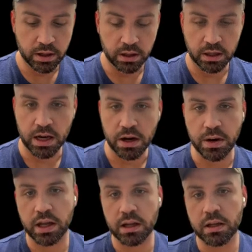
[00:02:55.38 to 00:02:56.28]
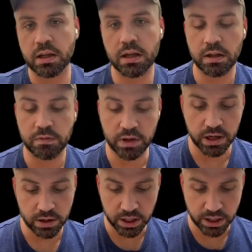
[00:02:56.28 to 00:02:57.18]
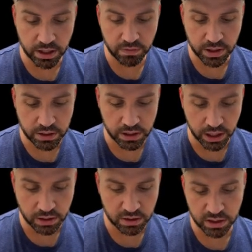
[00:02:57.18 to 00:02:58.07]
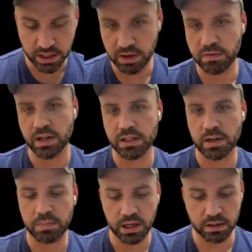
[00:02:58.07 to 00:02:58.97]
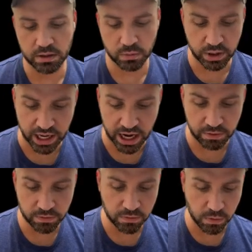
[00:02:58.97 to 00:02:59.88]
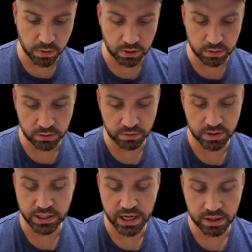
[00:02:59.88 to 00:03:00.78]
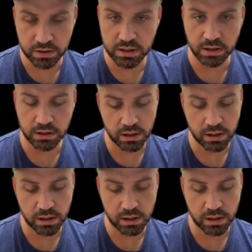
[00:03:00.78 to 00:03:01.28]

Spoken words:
Got her in a vigor and a defense set, just the defense set because it's what I have for effect accuracy.